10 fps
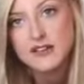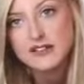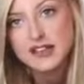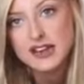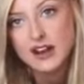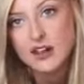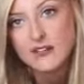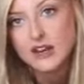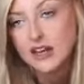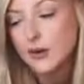have seen in another
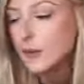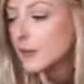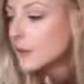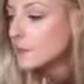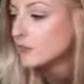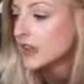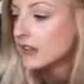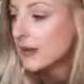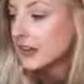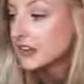video. This
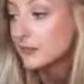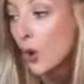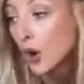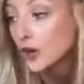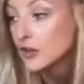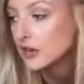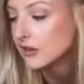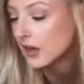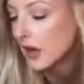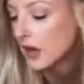is my smaller Trio
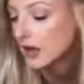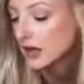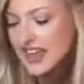Star.